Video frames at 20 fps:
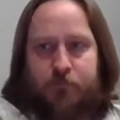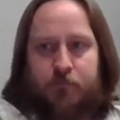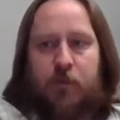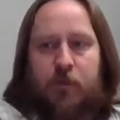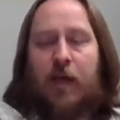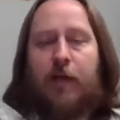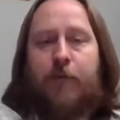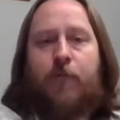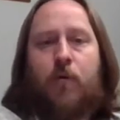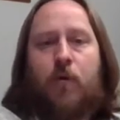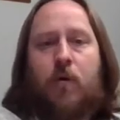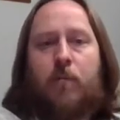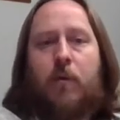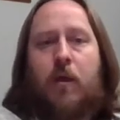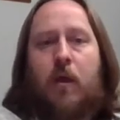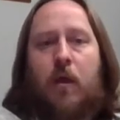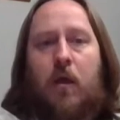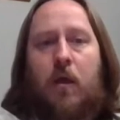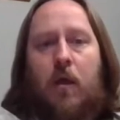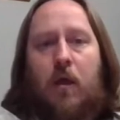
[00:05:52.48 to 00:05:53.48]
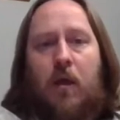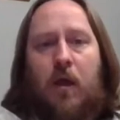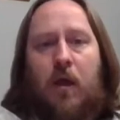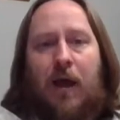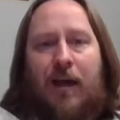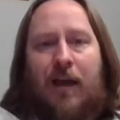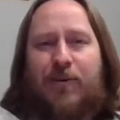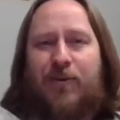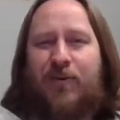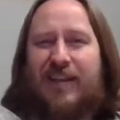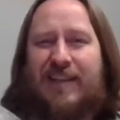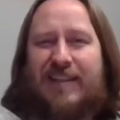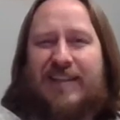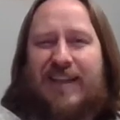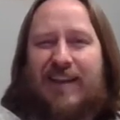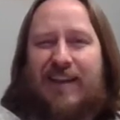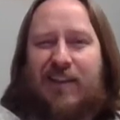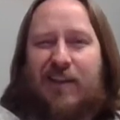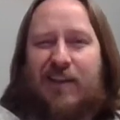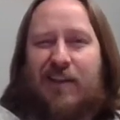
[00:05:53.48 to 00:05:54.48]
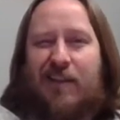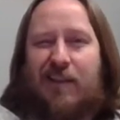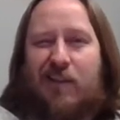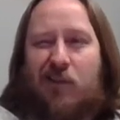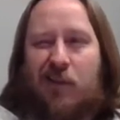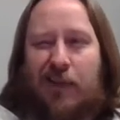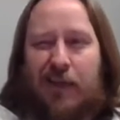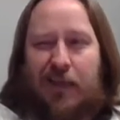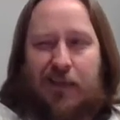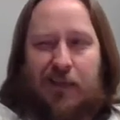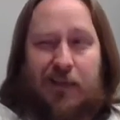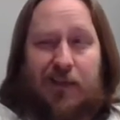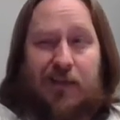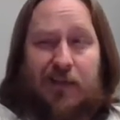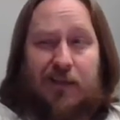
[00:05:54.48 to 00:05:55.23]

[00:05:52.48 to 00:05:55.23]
platform, I don't exactly like